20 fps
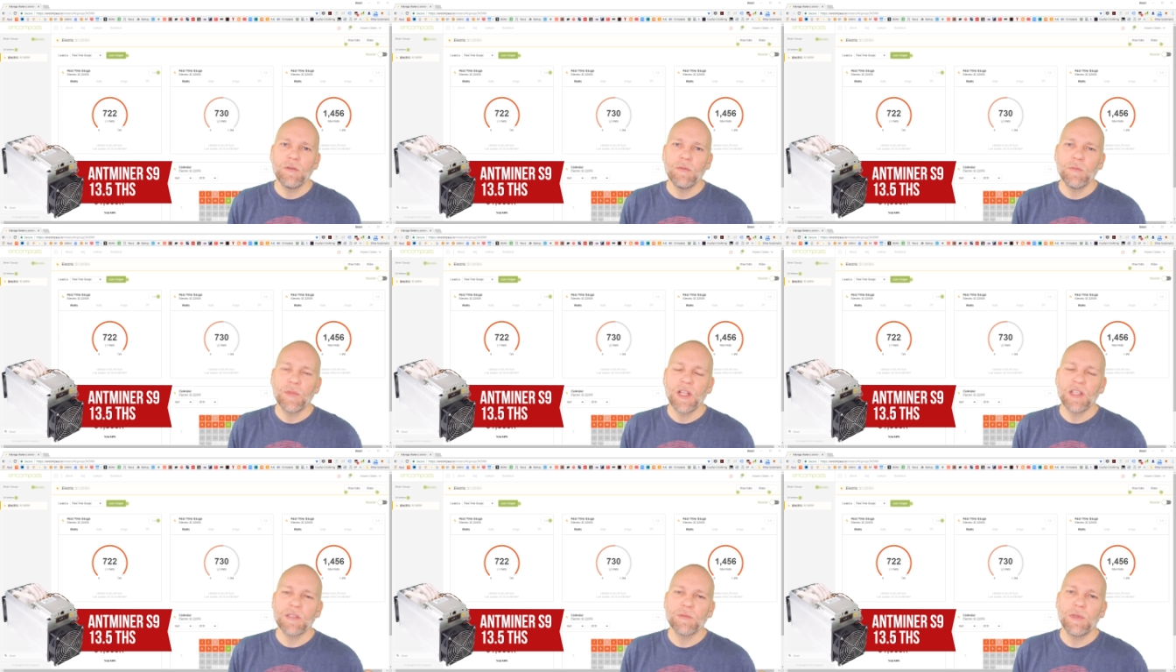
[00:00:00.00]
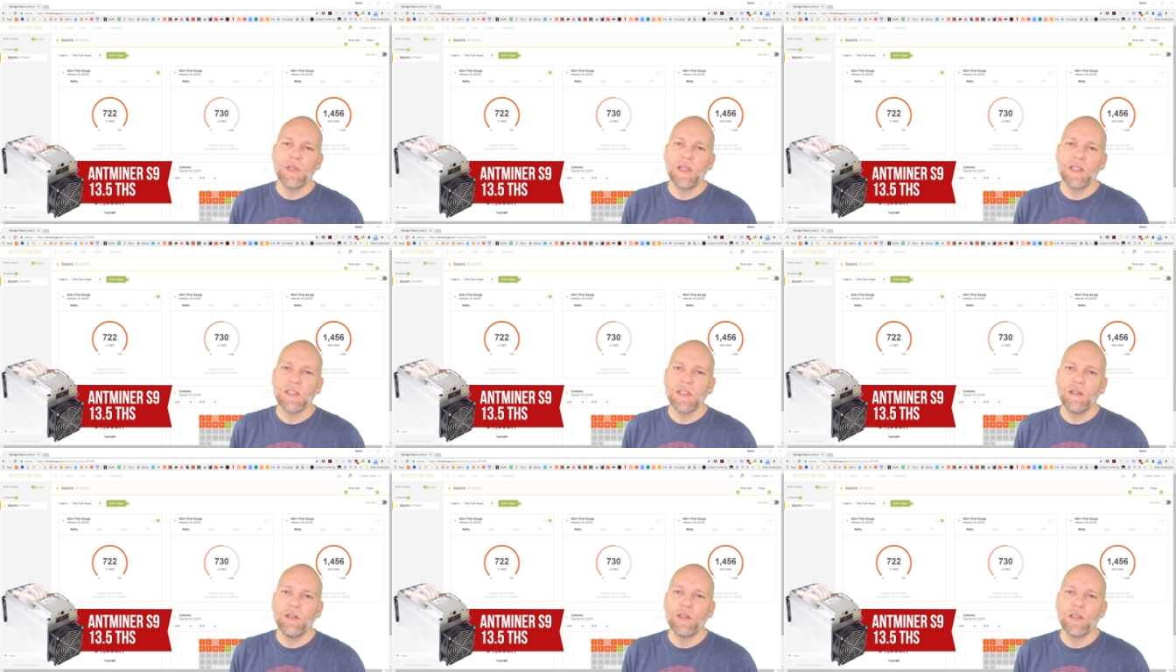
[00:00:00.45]
plus
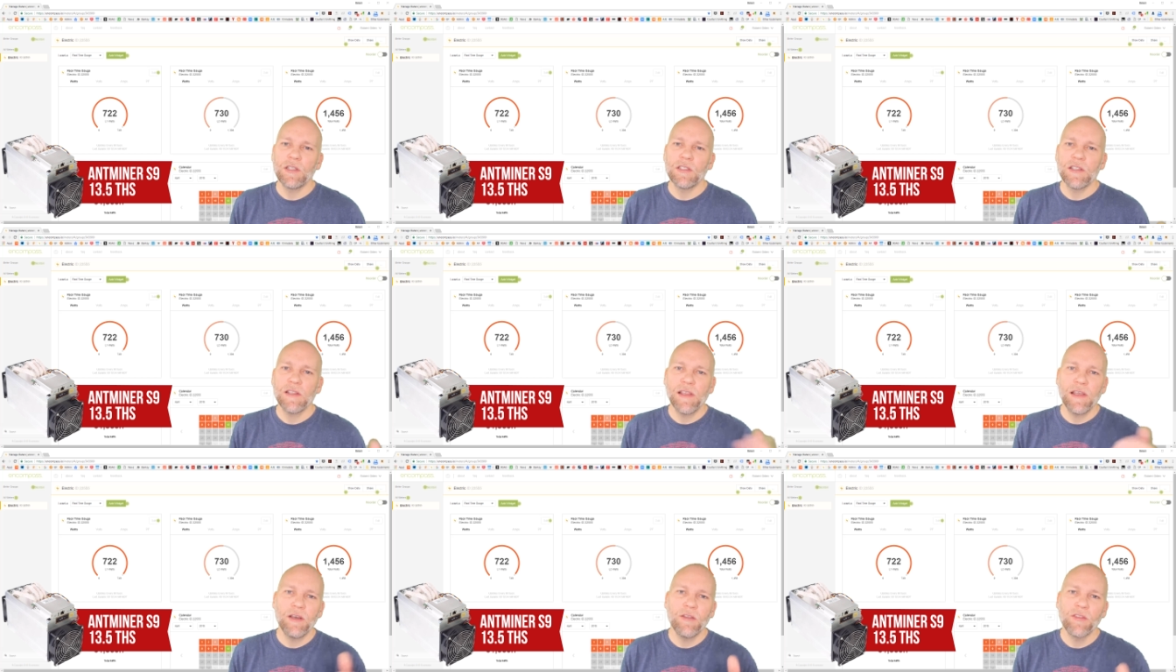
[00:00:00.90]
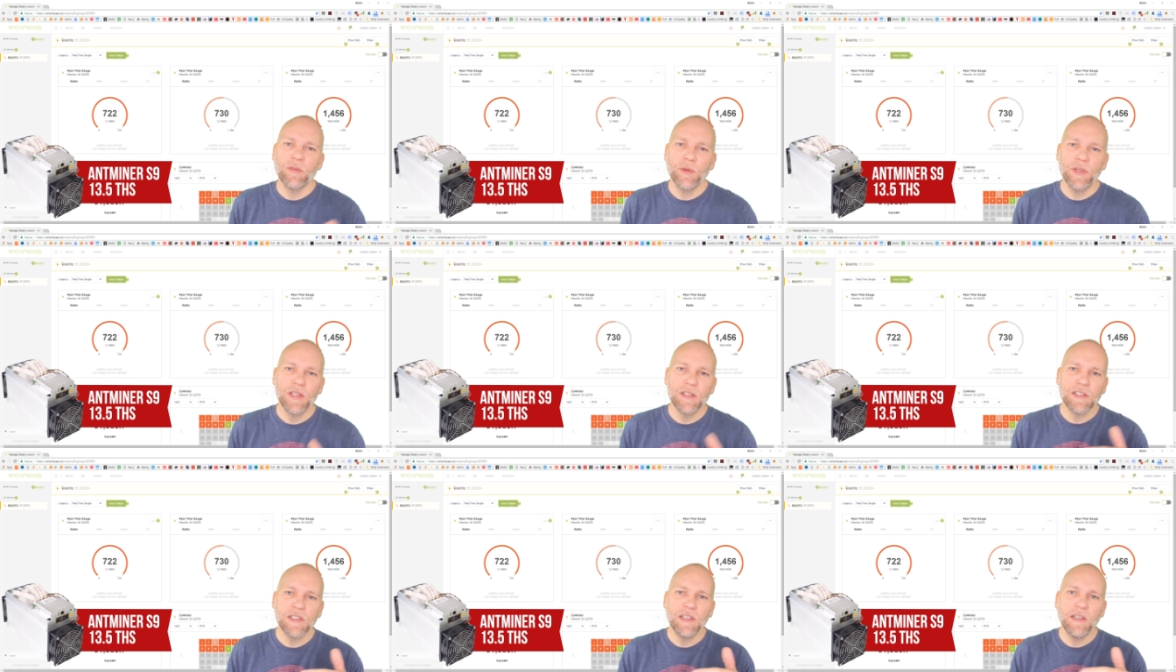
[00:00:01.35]
plus and hook it to the
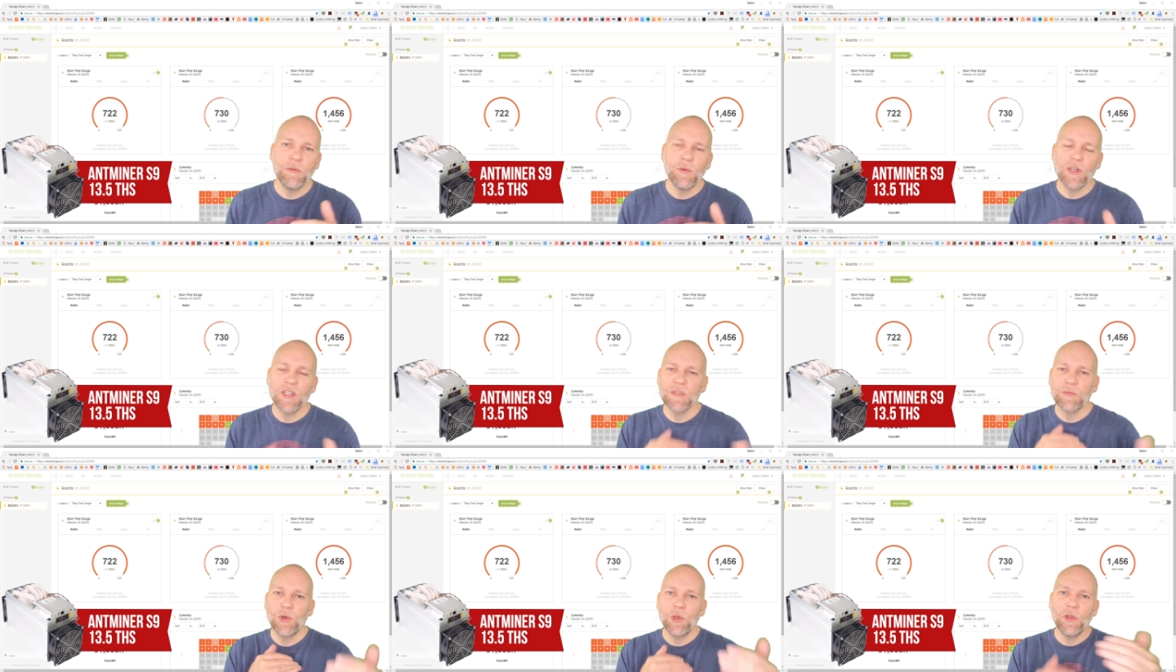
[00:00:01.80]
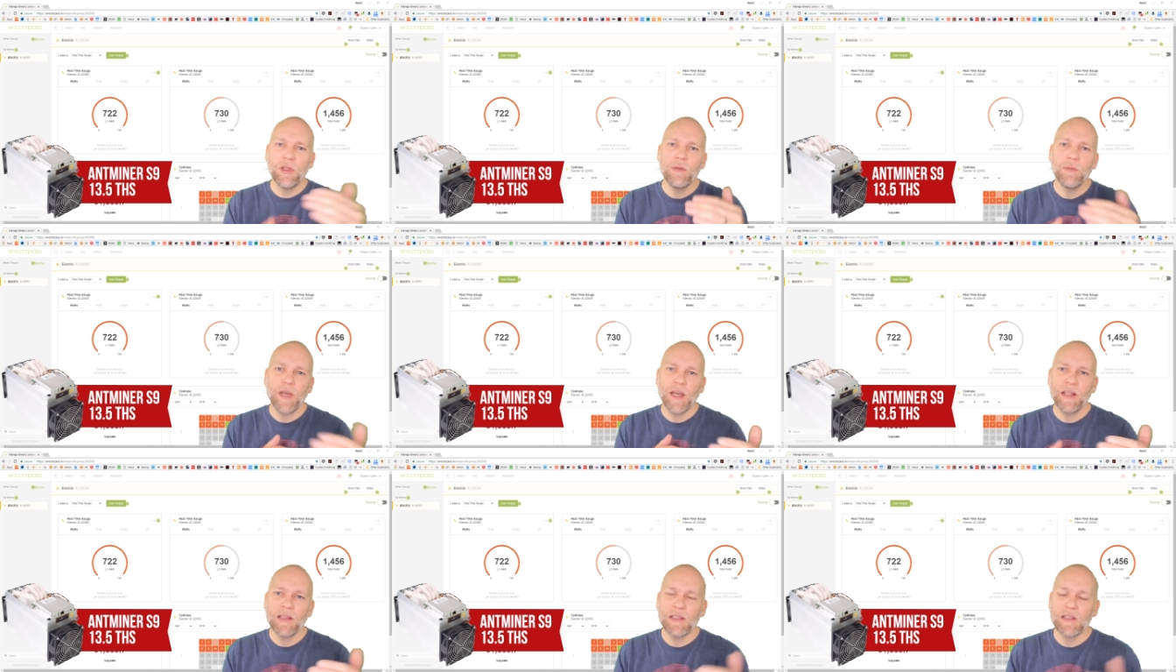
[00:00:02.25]
L3 and see what it's pulling
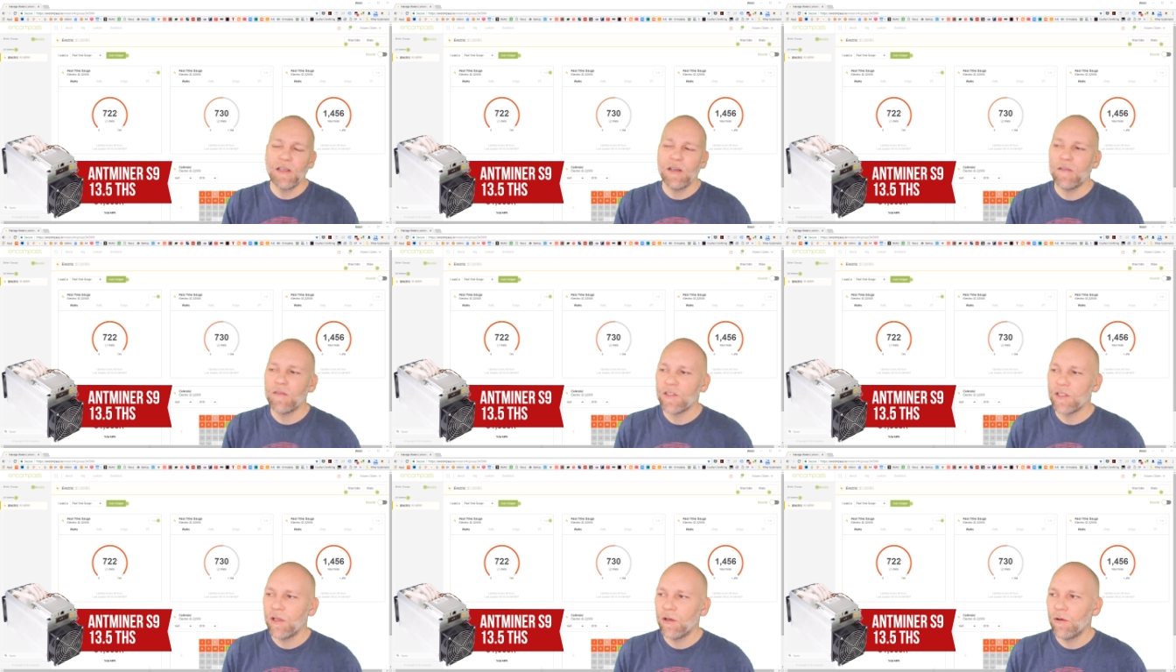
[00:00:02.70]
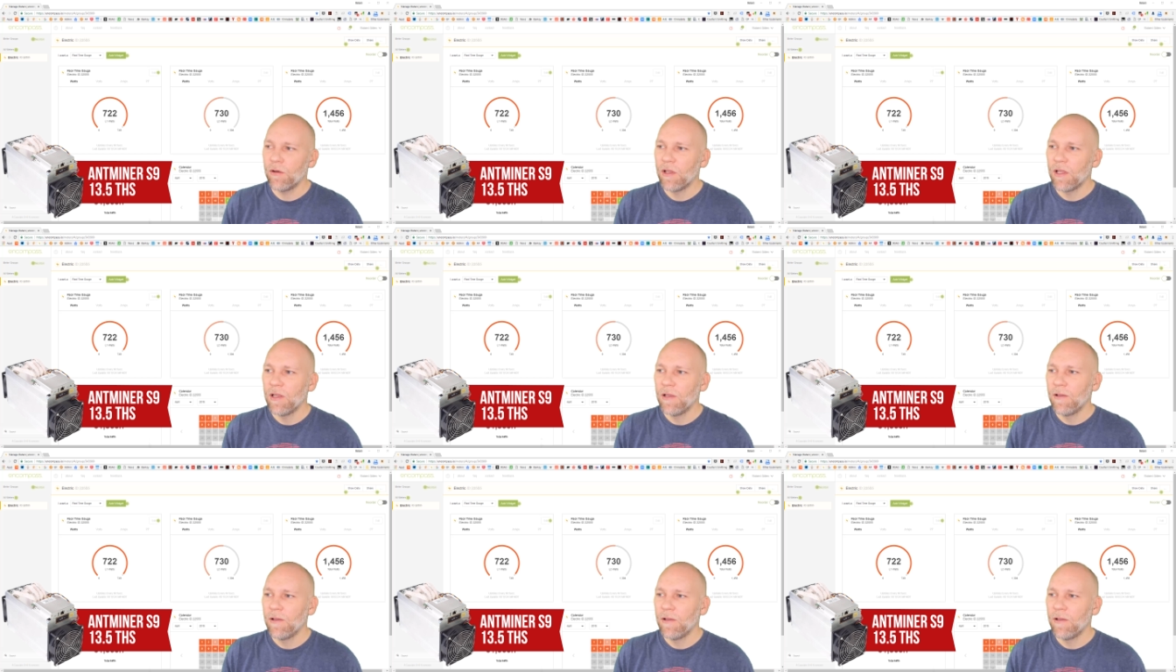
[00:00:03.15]
by itself. So